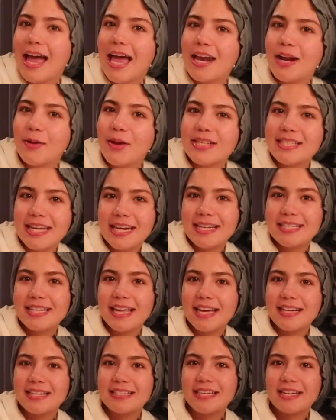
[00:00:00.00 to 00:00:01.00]
Anyways, that is
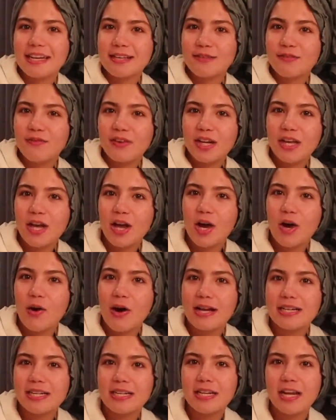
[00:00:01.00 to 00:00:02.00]
the end of today's video.
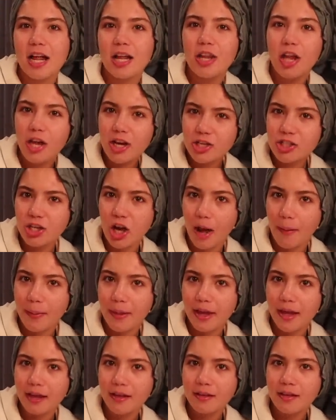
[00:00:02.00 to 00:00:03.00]
I did a lot of
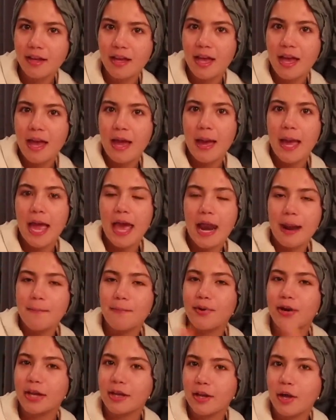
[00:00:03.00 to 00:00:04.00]
shopping, and
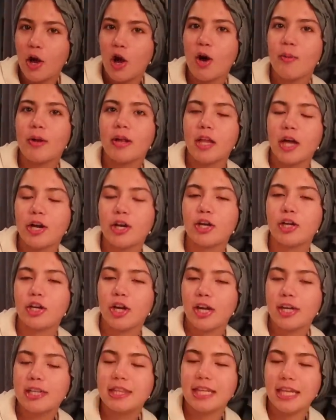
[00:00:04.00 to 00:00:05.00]
I'm bringing home a lot of
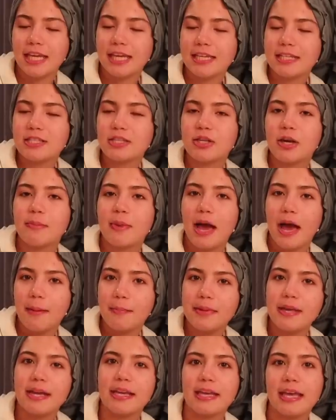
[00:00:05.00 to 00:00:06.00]
good things, so I'm
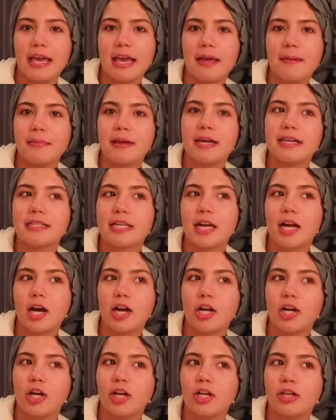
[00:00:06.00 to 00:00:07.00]
happy I came because I
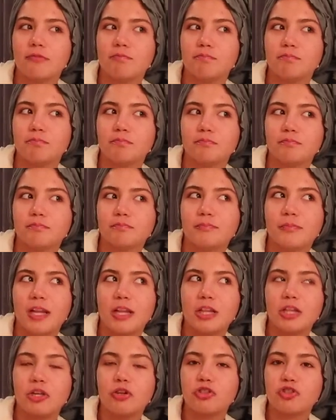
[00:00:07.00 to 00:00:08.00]
got a good
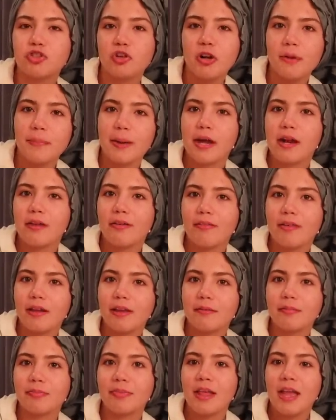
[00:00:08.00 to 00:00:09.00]
little trip out of
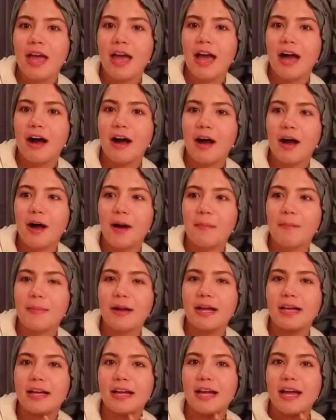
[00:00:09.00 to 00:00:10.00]
it. Um,
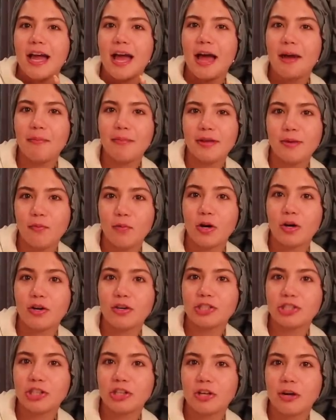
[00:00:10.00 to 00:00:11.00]
Emily won
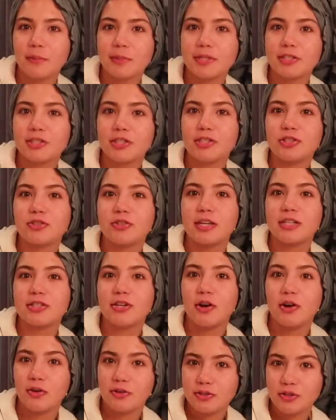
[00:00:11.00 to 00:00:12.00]
her cheer competition, so that's
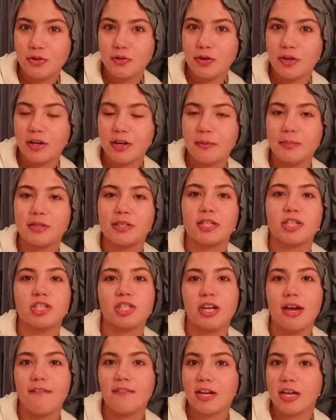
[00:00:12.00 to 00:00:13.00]
also good, but does
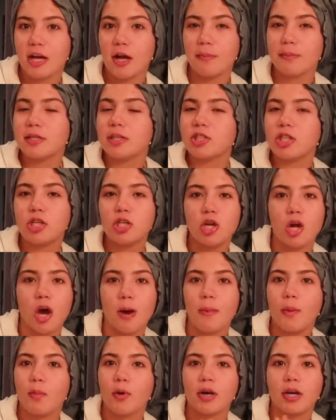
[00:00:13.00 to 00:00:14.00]
she have any competition?
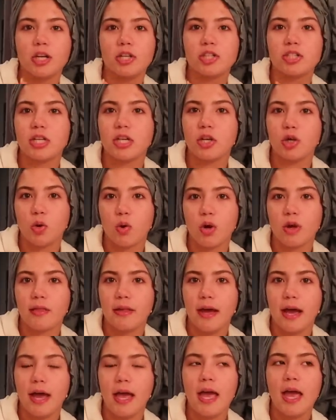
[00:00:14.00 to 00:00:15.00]
No, but we're gonna just ignore
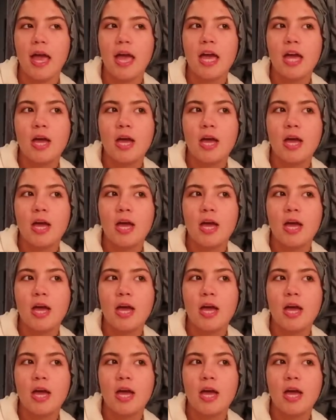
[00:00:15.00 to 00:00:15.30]
that.